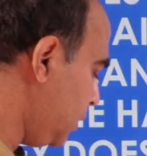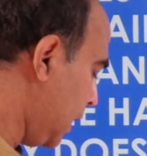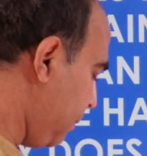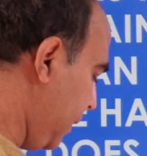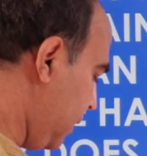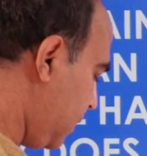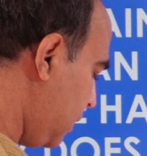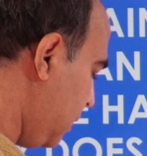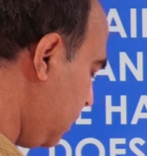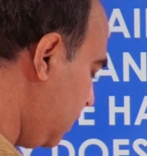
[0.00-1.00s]
That means
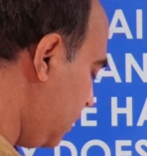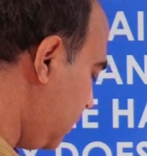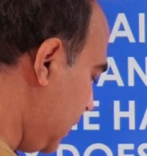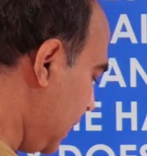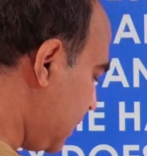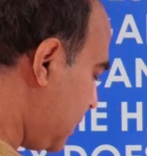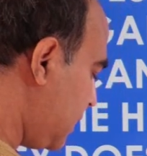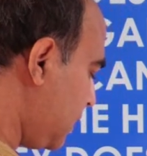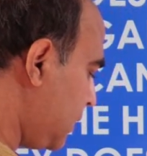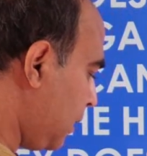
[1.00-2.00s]

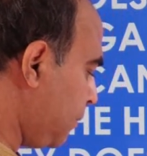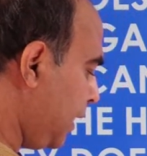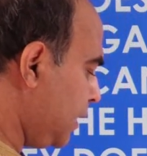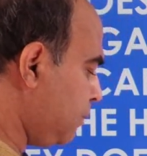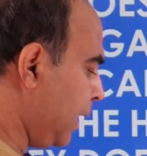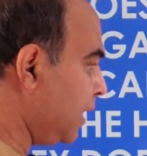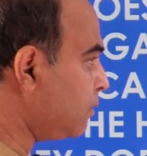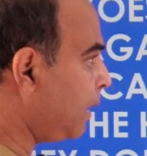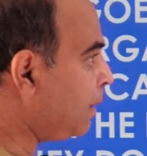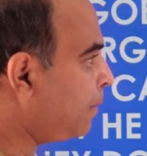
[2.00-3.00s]
there's something he's
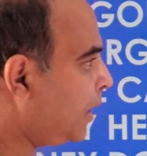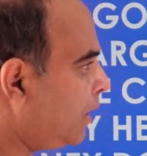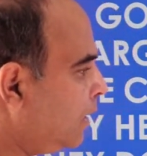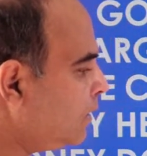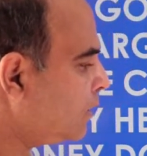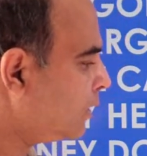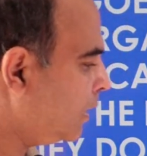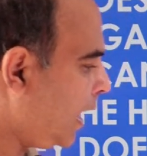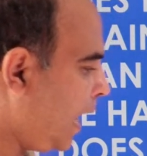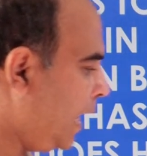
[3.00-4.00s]
buying bananas,
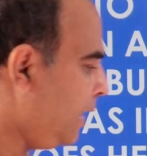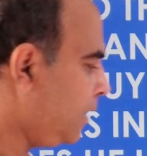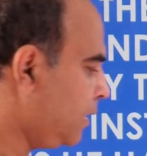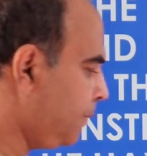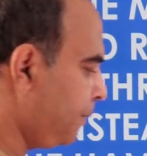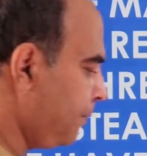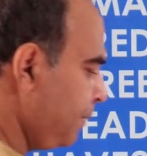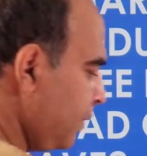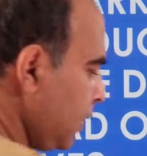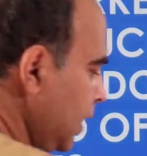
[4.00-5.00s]
and
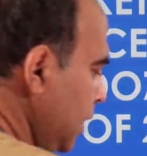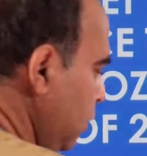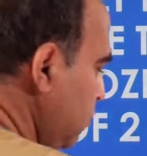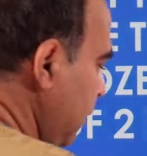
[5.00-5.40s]
in those